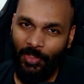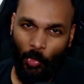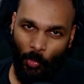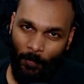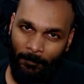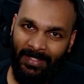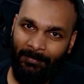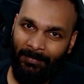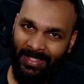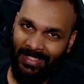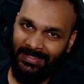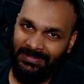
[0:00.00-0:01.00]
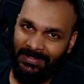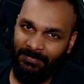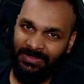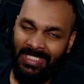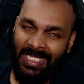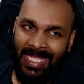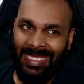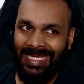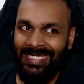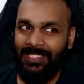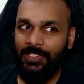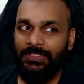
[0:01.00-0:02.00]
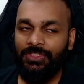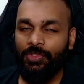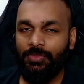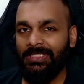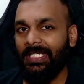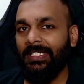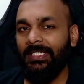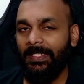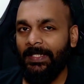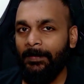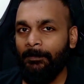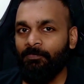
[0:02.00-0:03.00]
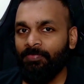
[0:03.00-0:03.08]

coping mechanisms in a society